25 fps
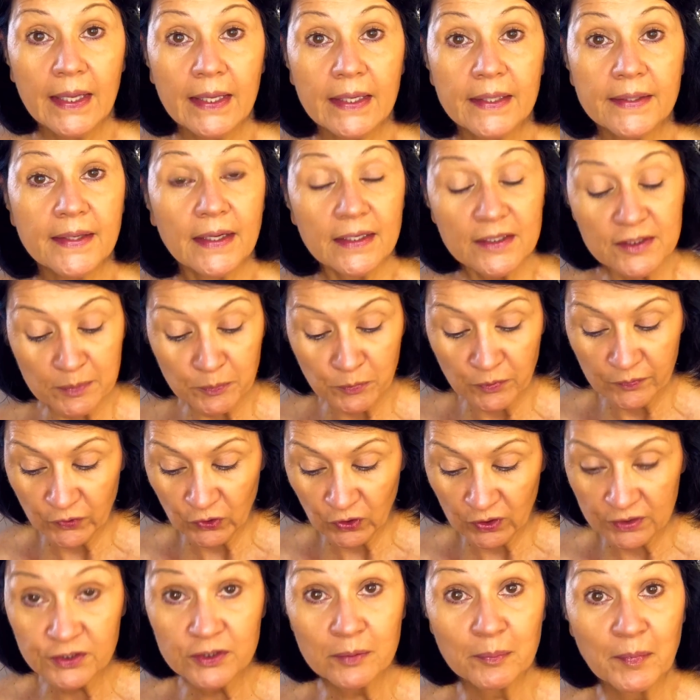Next, moving
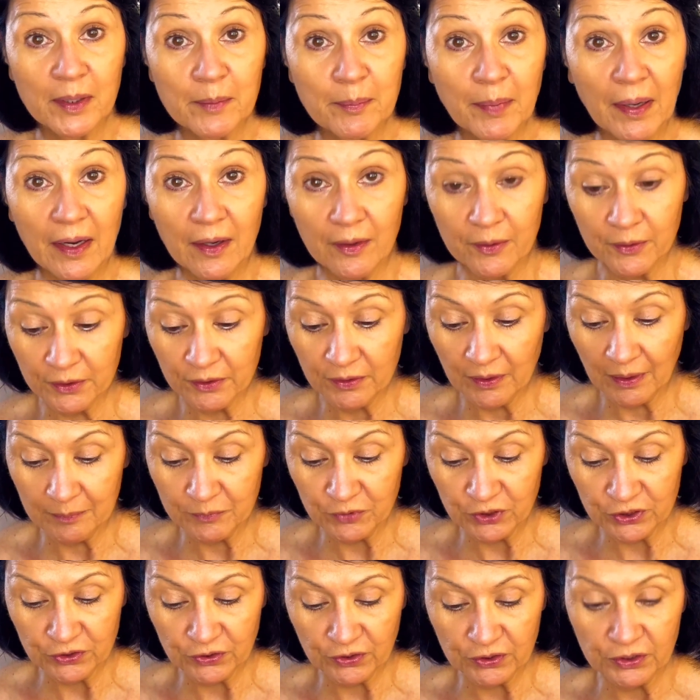on to my powder, I'm
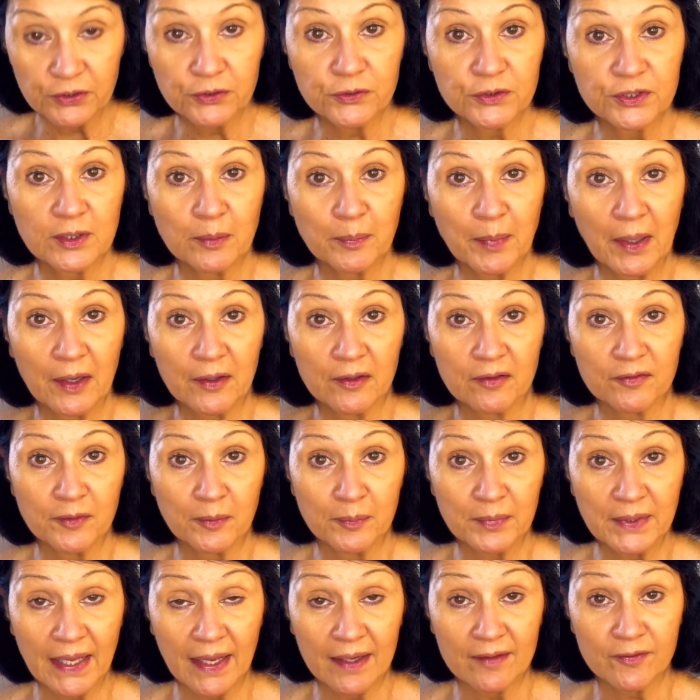just going to use the powder
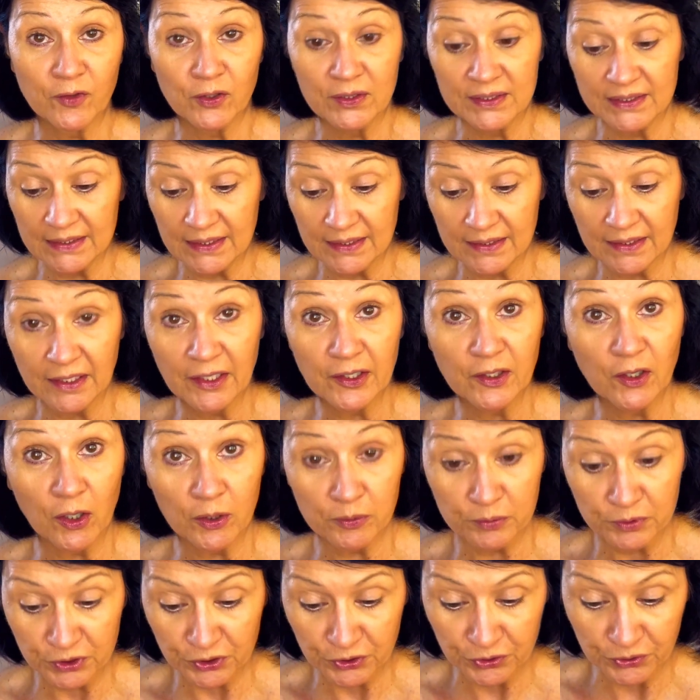from Kat Von D that I
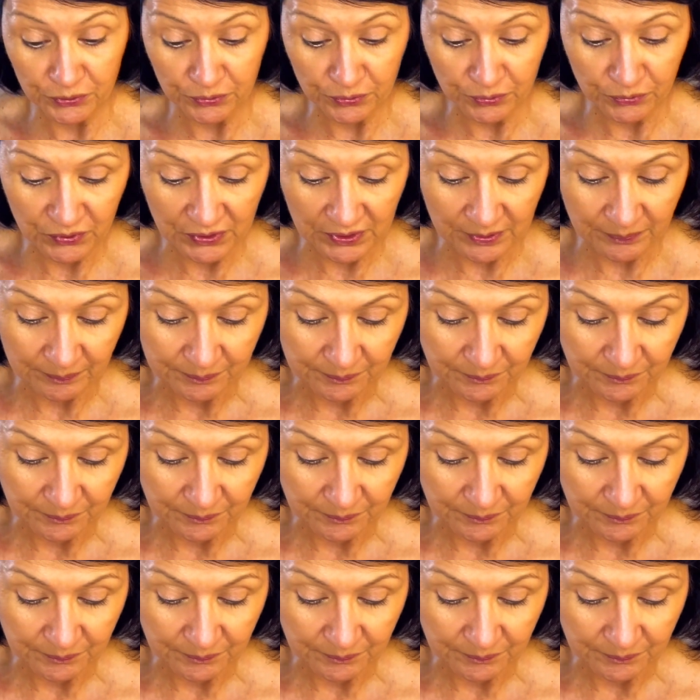always use.